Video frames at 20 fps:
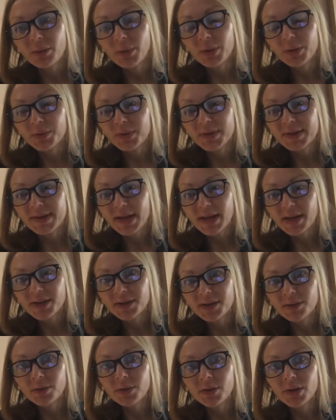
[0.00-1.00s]
what we say,
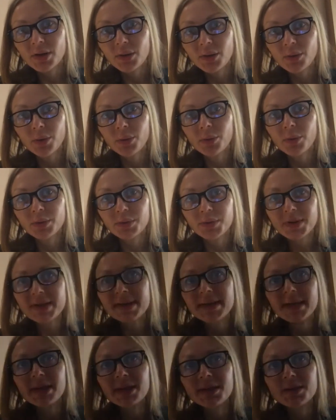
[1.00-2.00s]
so uh, what, what, we
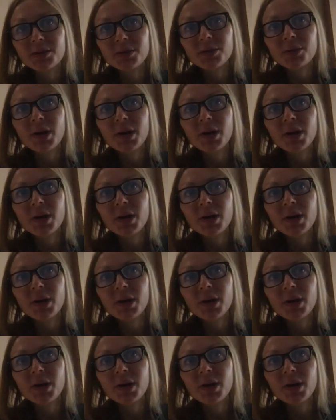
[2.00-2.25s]
see. So